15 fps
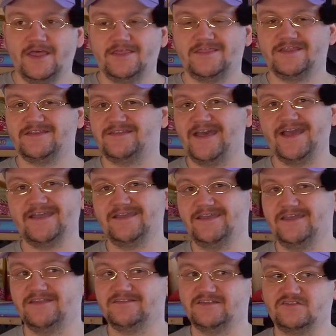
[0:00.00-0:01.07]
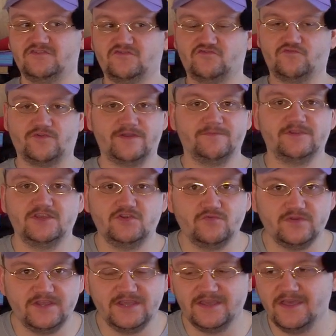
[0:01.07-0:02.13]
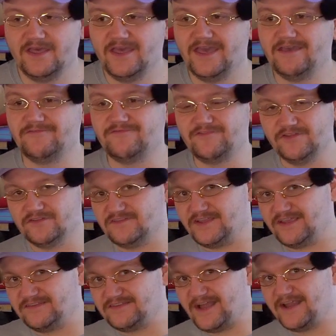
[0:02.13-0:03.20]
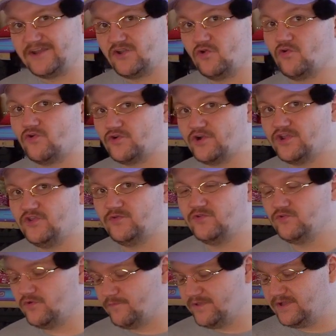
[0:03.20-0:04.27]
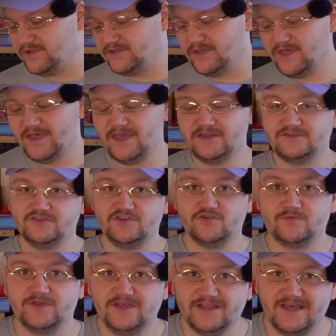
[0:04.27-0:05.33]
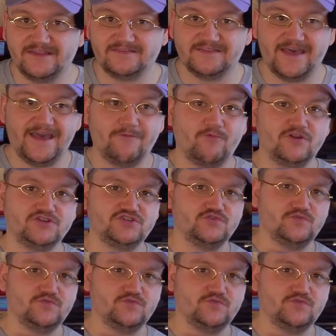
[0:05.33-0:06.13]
The deck is extremely unique. It feels like it's kind of cornering you into a build until you realize that once you